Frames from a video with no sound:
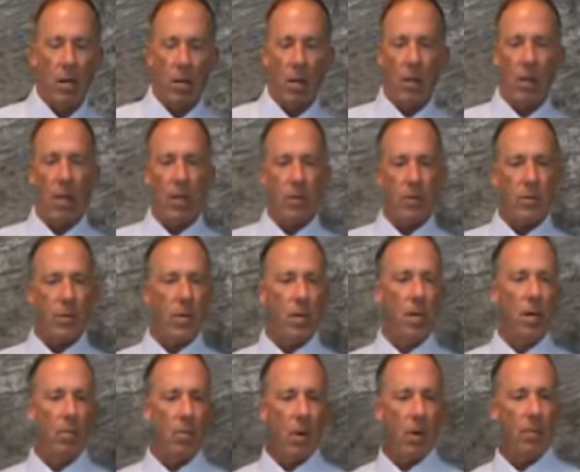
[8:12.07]
Know this.
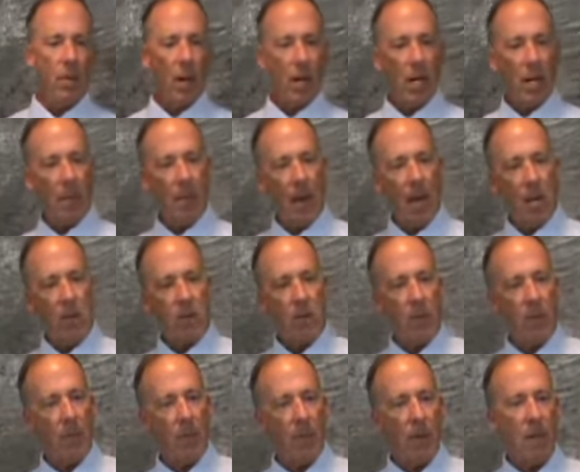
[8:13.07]
Breath mark. An
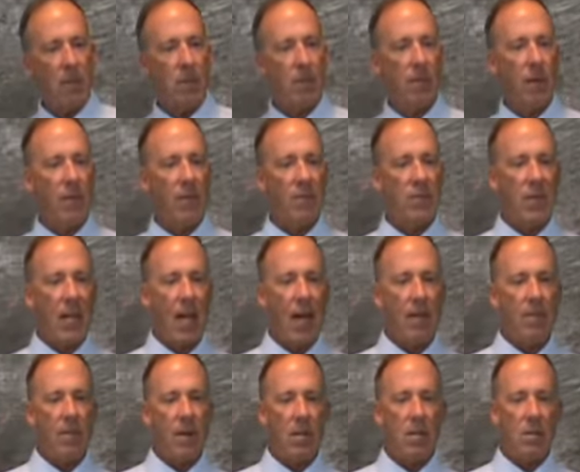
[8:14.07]
apostrophe placed above the
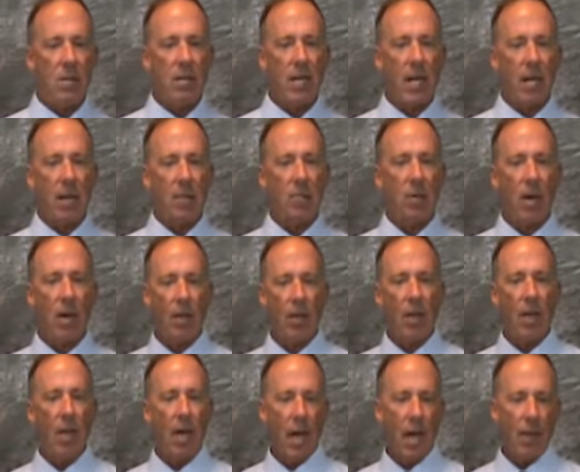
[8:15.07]
staff means to take a
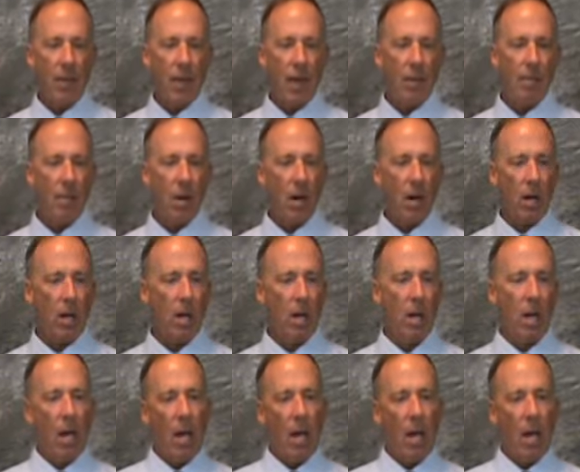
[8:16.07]
breath at that mark.